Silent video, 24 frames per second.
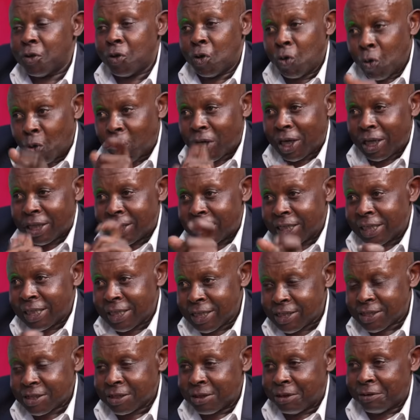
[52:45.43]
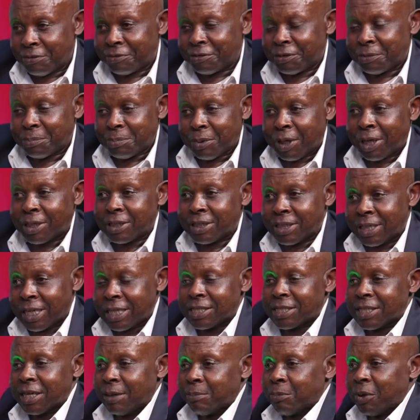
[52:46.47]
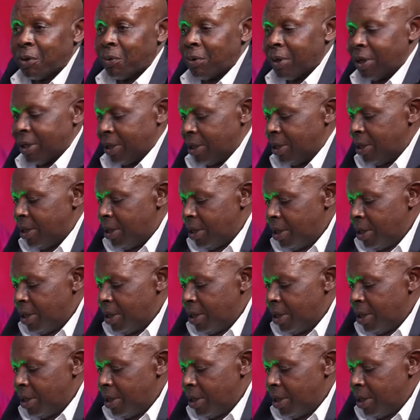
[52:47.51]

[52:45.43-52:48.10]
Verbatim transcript: You look at the history of the party, that's number one.